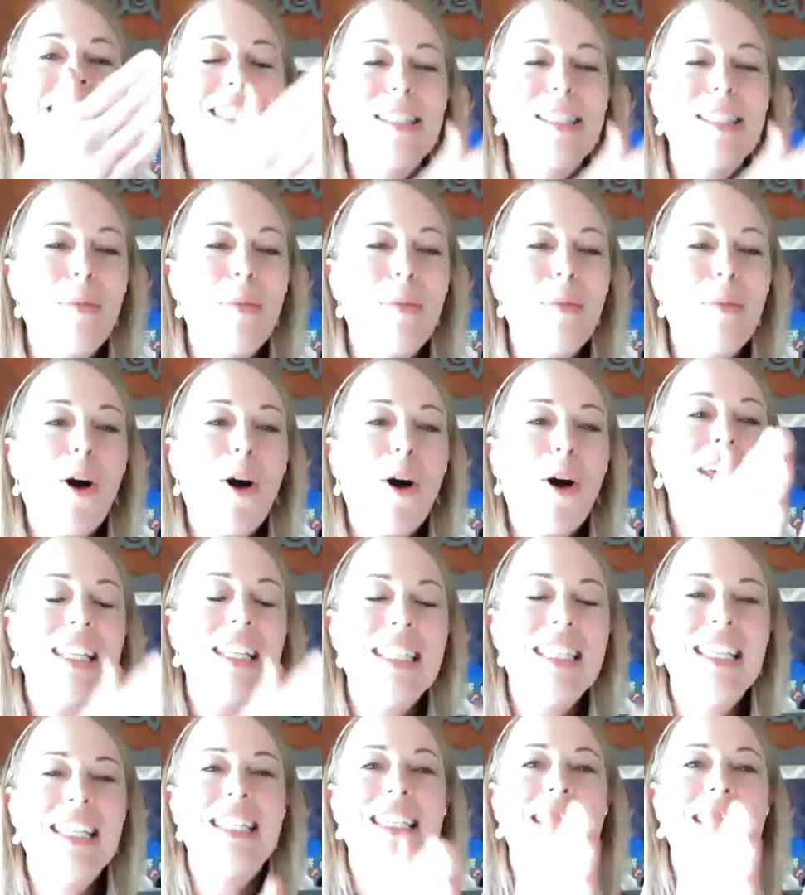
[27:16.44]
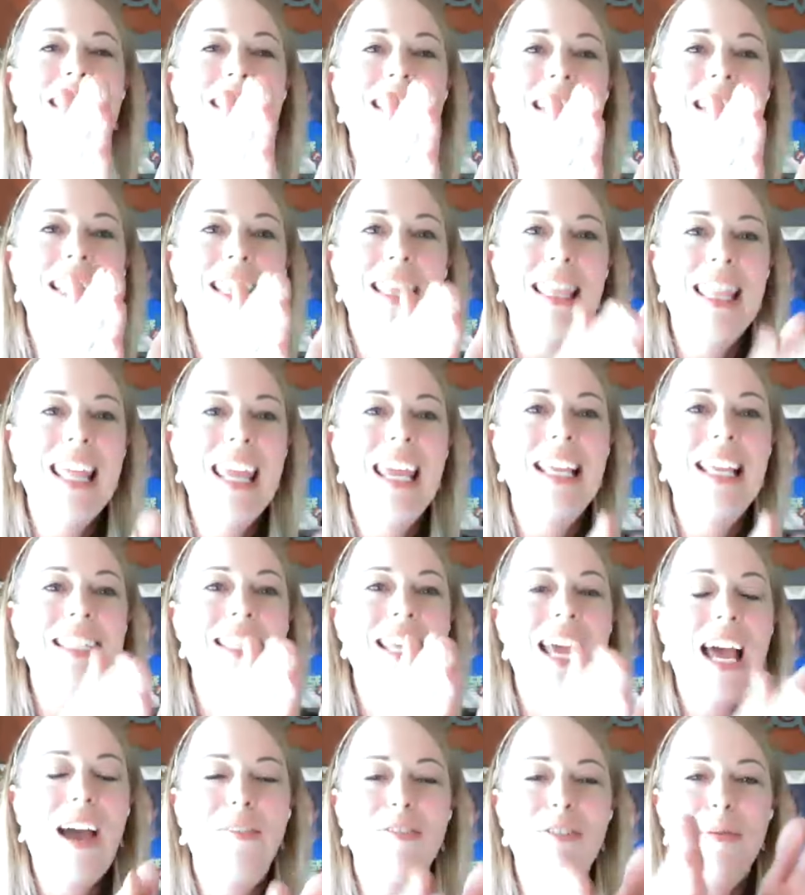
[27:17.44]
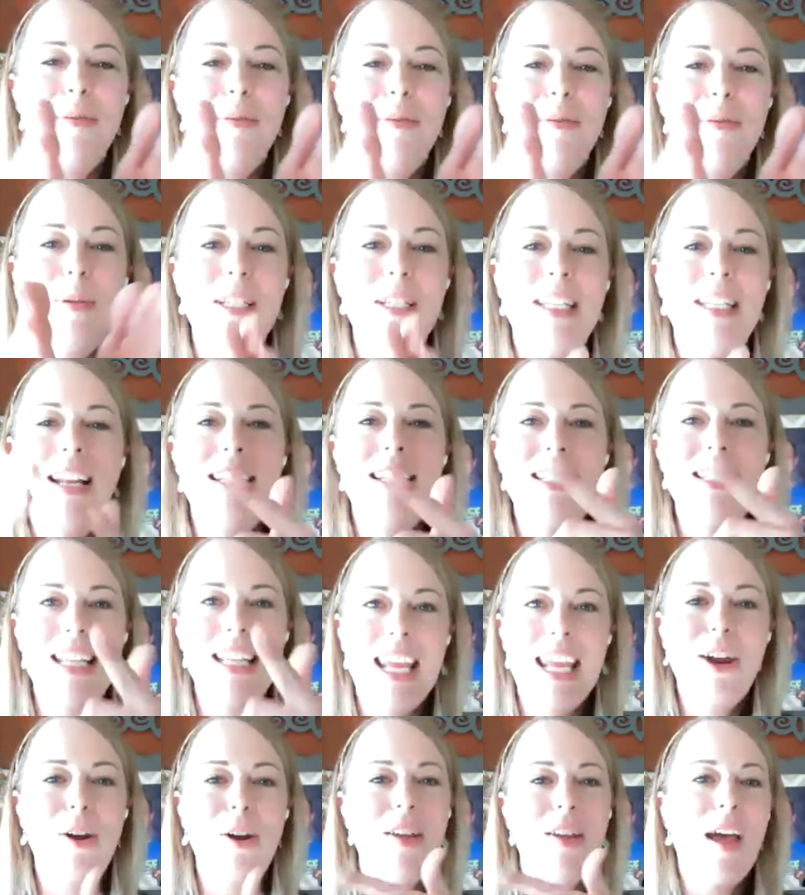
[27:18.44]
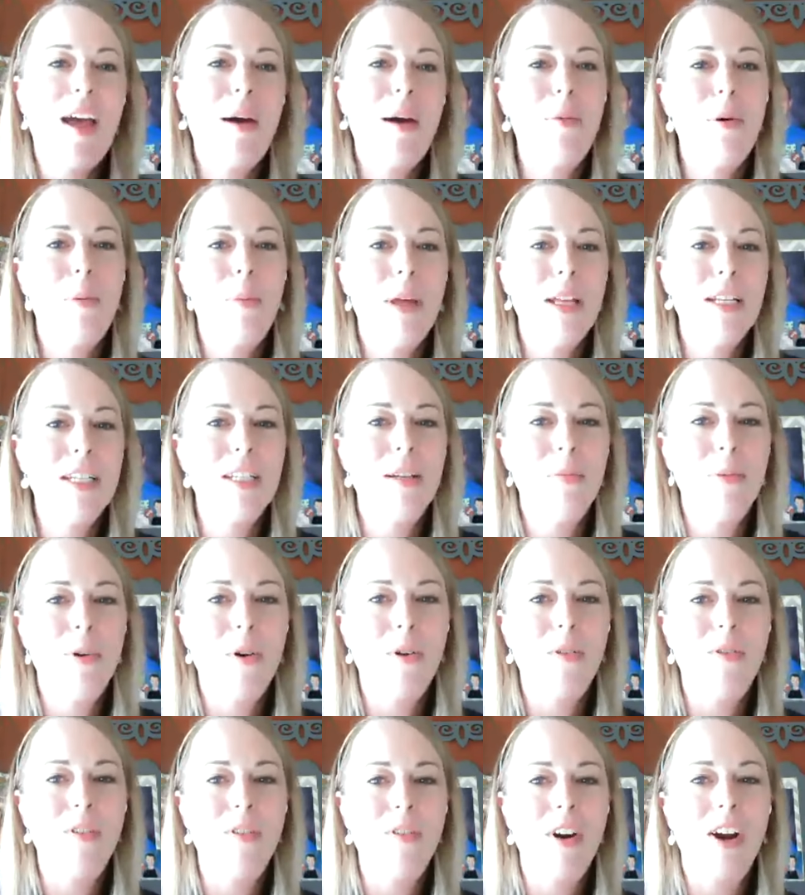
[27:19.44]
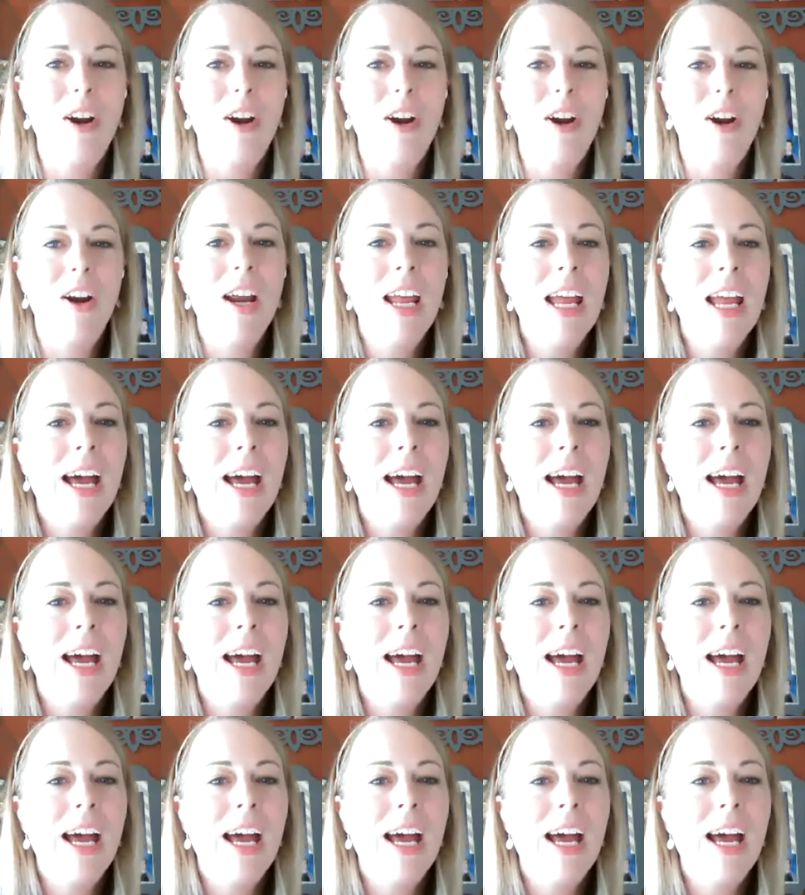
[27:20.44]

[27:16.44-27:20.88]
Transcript: the small consistent things have to be done to carry that momentum over.